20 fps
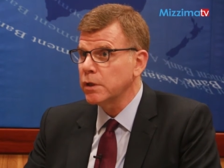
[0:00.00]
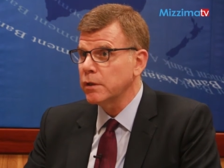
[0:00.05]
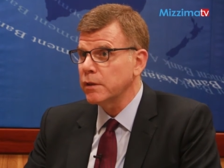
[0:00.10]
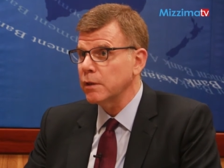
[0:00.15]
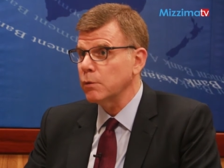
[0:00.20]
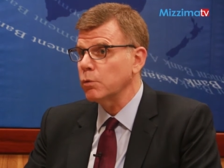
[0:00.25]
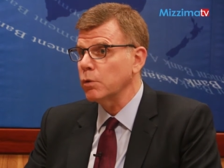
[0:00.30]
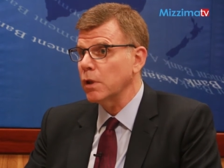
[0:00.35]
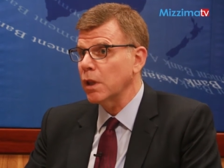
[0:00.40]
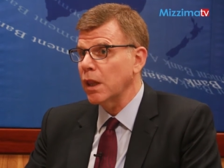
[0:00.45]

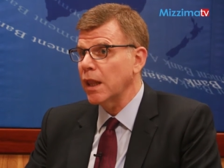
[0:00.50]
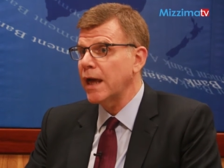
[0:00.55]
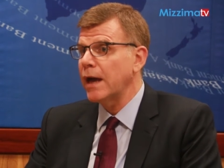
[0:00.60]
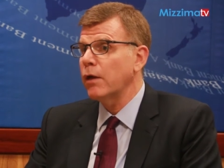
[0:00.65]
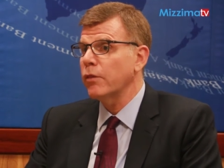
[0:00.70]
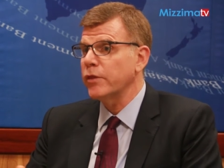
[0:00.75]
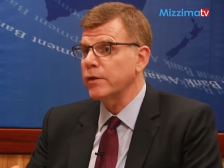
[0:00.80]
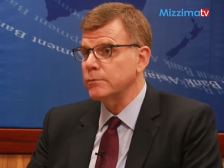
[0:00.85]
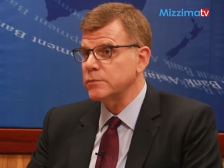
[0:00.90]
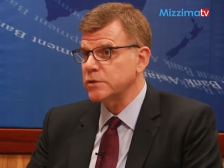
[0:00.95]
that will
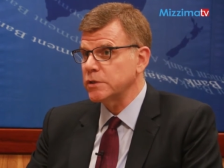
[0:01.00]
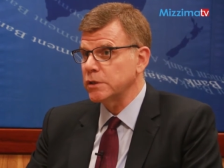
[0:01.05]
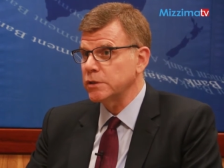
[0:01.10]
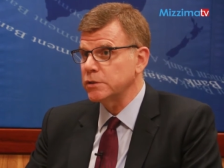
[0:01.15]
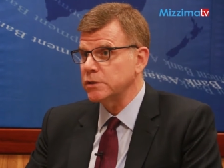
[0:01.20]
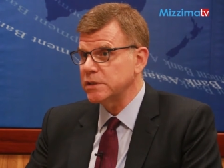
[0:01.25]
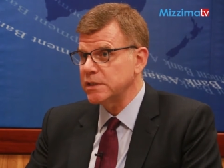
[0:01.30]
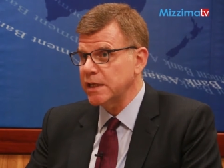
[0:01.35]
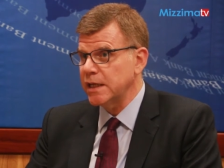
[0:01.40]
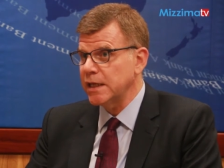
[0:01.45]
allow them to
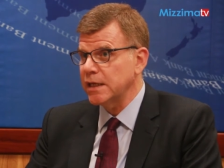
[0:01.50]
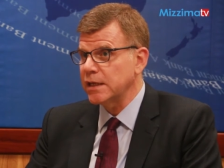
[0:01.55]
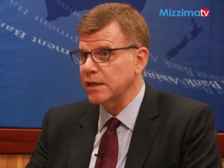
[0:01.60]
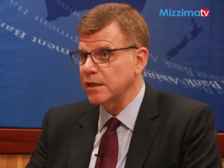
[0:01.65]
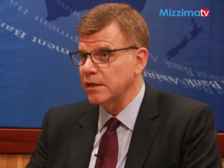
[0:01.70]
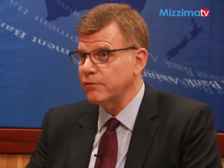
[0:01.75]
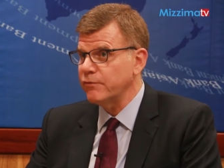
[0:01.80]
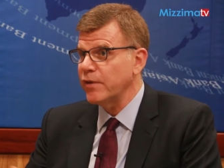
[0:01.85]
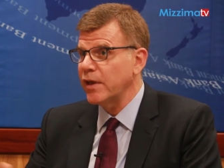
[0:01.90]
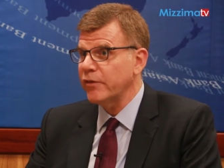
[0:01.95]
undertake and
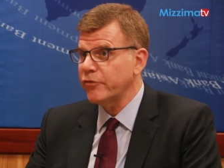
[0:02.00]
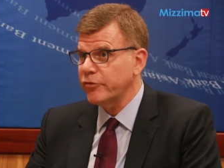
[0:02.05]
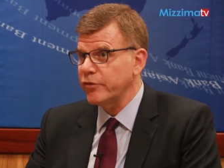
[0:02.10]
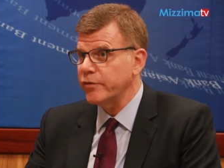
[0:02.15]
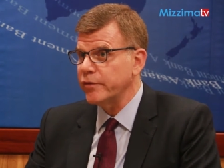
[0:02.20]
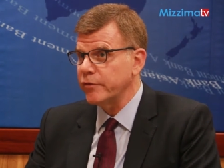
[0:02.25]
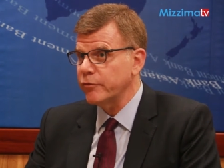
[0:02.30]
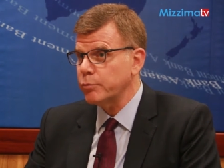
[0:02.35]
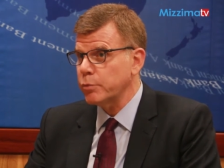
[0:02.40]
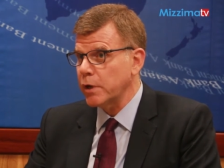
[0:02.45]
invest
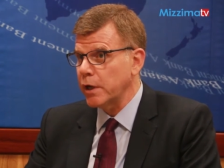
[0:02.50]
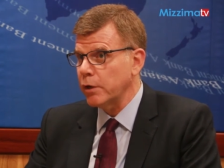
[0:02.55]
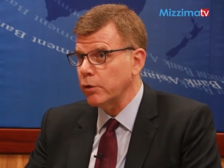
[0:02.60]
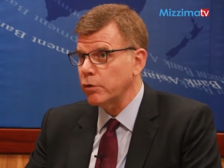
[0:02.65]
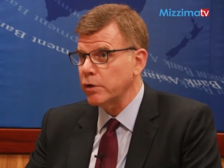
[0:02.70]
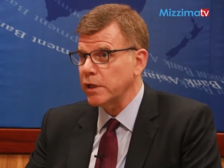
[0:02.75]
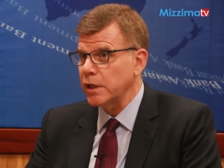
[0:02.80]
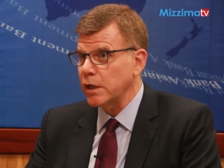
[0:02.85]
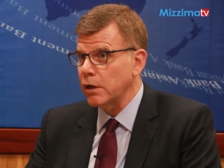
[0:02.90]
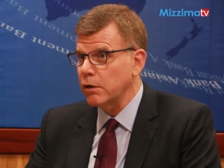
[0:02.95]
in these
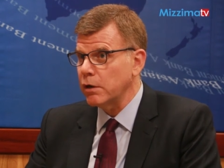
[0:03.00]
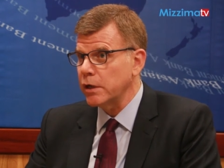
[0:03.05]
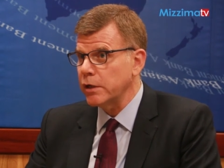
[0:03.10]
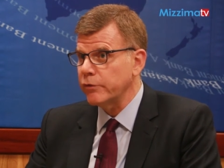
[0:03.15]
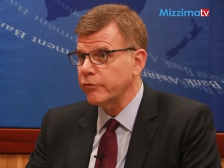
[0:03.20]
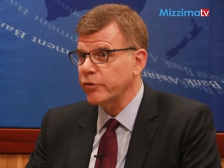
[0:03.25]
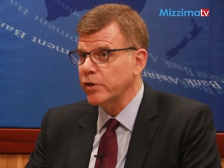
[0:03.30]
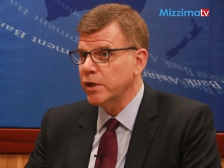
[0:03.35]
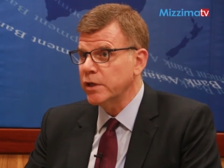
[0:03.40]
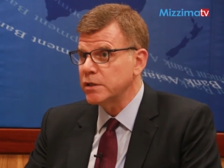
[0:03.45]
priority
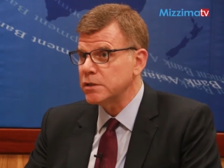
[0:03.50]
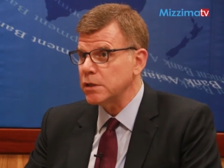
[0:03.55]
areas